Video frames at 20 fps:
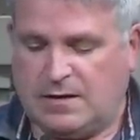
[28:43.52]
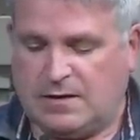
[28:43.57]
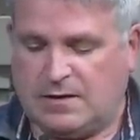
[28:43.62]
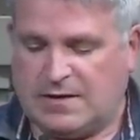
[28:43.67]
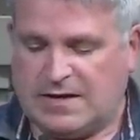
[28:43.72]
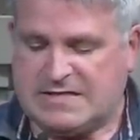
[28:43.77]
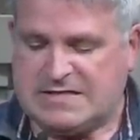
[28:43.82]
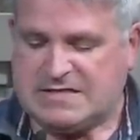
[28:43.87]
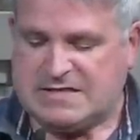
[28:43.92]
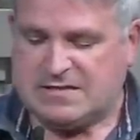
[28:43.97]

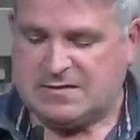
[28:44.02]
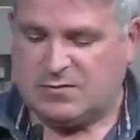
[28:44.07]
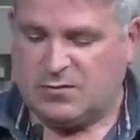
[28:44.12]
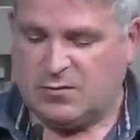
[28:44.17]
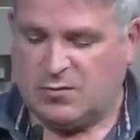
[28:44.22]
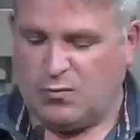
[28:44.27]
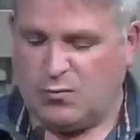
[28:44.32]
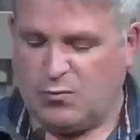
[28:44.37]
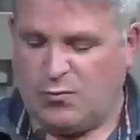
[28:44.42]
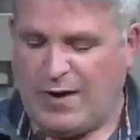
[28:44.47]
Let's
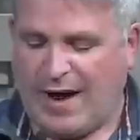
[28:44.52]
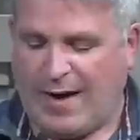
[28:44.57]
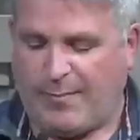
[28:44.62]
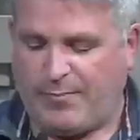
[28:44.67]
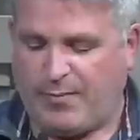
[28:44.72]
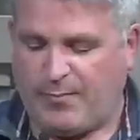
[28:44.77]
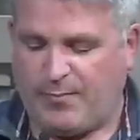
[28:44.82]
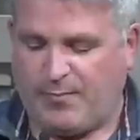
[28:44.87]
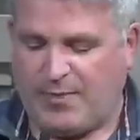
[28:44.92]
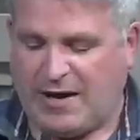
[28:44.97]

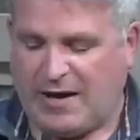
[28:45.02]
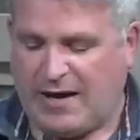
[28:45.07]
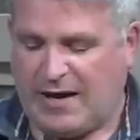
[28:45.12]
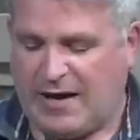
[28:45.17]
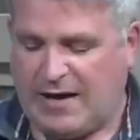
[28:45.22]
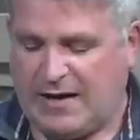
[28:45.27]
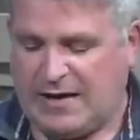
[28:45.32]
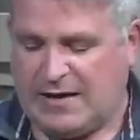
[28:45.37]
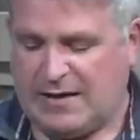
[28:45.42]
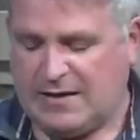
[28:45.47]
wrap
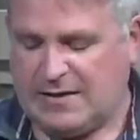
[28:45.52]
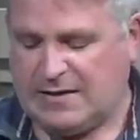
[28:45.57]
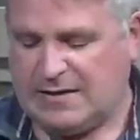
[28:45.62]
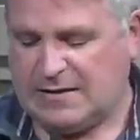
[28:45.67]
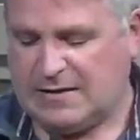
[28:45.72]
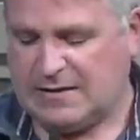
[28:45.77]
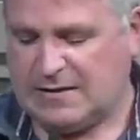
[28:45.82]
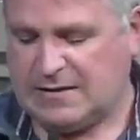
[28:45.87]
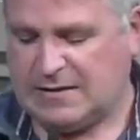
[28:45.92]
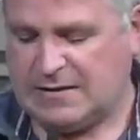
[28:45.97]
by
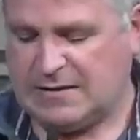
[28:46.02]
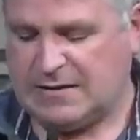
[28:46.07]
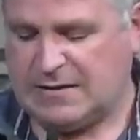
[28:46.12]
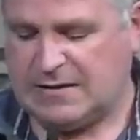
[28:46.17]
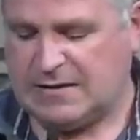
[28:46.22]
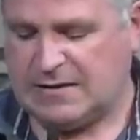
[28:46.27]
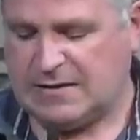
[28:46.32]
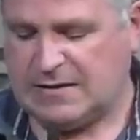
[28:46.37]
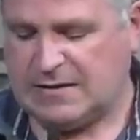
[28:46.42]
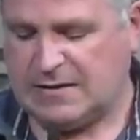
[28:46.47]

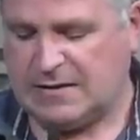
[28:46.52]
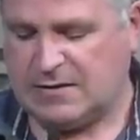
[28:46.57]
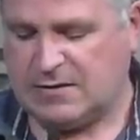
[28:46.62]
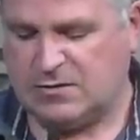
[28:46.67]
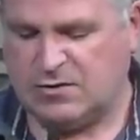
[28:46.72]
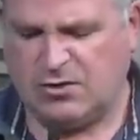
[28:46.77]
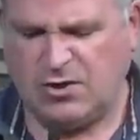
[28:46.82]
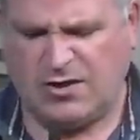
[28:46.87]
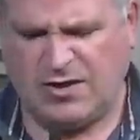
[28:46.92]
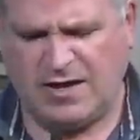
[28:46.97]

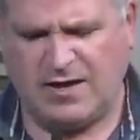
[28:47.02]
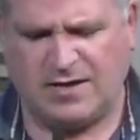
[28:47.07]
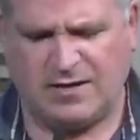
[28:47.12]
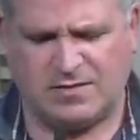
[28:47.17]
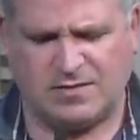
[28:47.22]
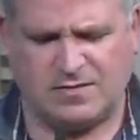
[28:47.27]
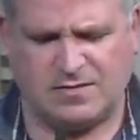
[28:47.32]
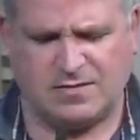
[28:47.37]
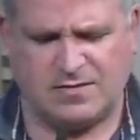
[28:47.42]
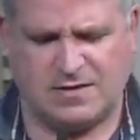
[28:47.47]
looking at
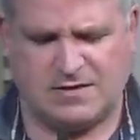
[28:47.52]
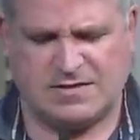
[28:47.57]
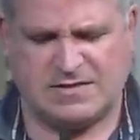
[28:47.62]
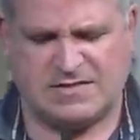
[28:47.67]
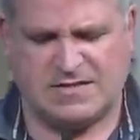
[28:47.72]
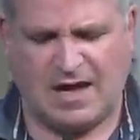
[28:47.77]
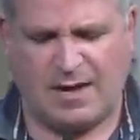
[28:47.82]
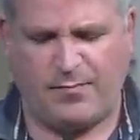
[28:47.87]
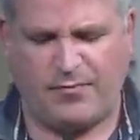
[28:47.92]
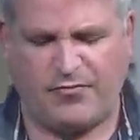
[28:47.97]
the
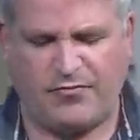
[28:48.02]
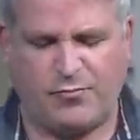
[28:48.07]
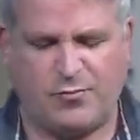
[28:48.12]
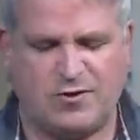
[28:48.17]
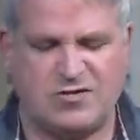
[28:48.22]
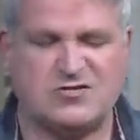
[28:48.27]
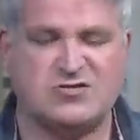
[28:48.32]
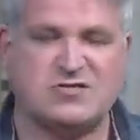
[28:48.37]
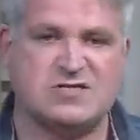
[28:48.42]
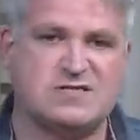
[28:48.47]
disciples'
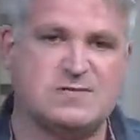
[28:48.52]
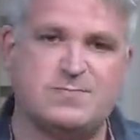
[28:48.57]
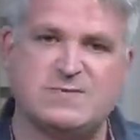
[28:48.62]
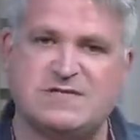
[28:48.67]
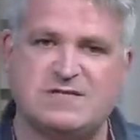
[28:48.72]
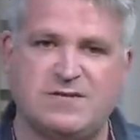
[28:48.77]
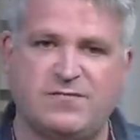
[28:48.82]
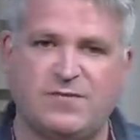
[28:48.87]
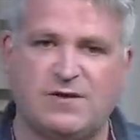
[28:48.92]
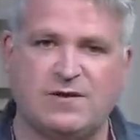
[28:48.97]
question
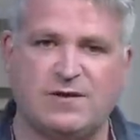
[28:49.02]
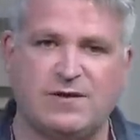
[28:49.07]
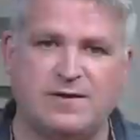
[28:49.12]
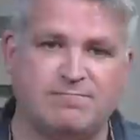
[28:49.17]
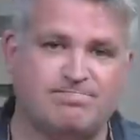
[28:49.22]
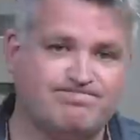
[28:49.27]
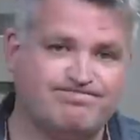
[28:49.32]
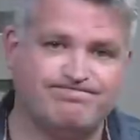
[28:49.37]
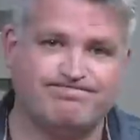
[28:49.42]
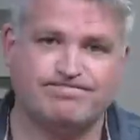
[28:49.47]
specifically.
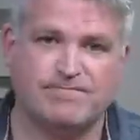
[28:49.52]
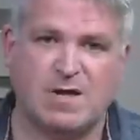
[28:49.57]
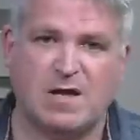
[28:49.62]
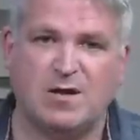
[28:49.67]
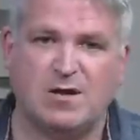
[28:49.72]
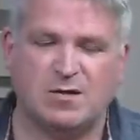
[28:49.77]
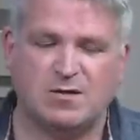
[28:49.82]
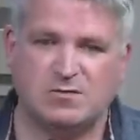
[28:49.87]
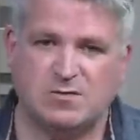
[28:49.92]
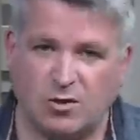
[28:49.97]

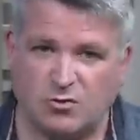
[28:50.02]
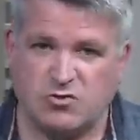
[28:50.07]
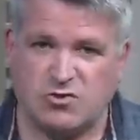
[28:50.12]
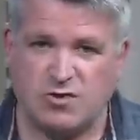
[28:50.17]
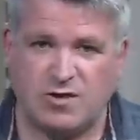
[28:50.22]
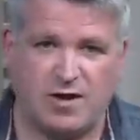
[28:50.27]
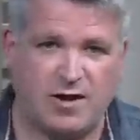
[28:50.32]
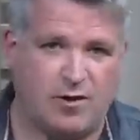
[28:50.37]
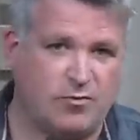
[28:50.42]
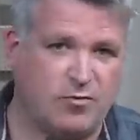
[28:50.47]
Don't
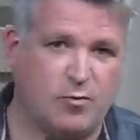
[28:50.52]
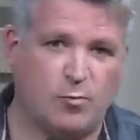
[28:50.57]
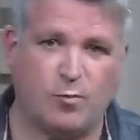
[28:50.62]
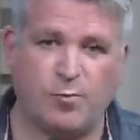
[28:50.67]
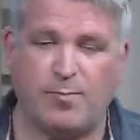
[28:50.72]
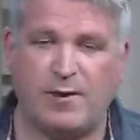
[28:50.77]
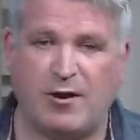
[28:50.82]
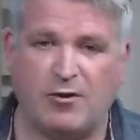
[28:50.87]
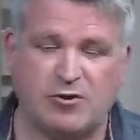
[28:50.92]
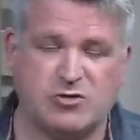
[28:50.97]
you care that we're
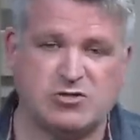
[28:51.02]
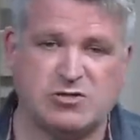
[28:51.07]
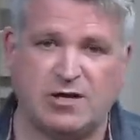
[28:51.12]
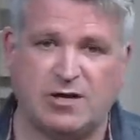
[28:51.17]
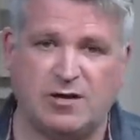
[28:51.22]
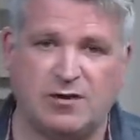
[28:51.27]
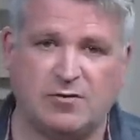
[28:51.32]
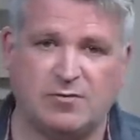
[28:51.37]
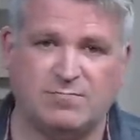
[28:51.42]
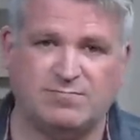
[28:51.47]
perishing
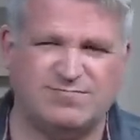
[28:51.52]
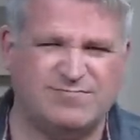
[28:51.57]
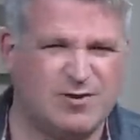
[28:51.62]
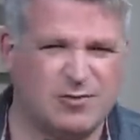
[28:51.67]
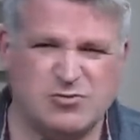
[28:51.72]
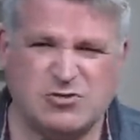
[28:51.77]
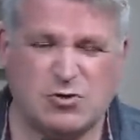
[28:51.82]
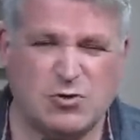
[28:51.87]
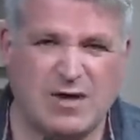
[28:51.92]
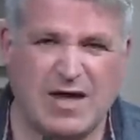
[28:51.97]
here?
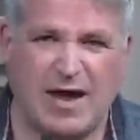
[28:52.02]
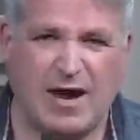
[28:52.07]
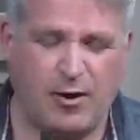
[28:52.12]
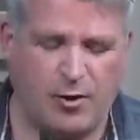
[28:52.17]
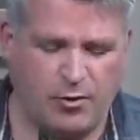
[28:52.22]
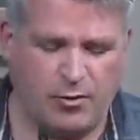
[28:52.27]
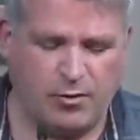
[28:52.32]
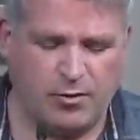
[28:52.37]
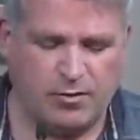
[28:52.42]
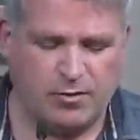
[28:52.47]
Don't you
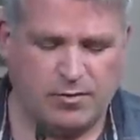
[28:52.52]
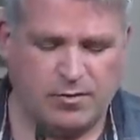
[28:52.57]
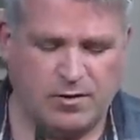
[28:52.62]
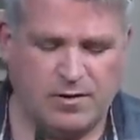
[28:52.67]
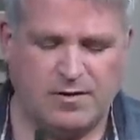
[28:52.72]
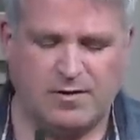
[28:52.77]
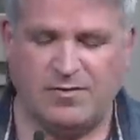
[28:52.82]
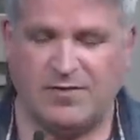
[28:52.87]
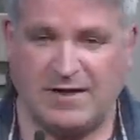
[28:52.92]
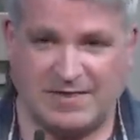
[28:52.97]
care
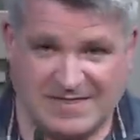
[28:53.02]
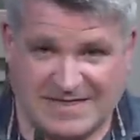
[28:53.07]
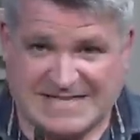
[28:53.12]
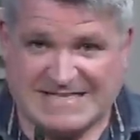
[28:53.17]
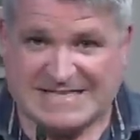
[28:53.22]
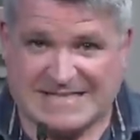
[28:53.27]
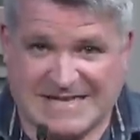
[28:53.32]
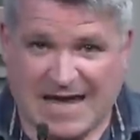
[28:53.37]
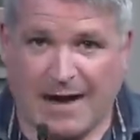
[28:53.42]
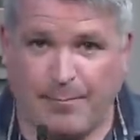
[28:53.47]
that this
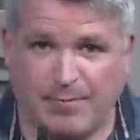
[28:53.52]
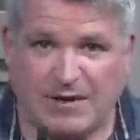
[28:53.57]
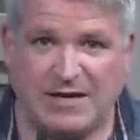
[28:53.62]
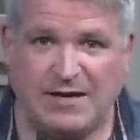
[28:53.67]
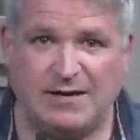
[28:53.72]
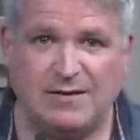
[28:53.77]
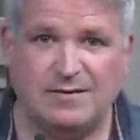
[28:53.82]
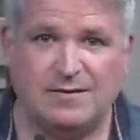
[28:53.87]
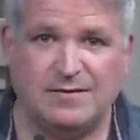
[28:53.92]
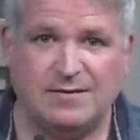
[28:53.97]
is happening?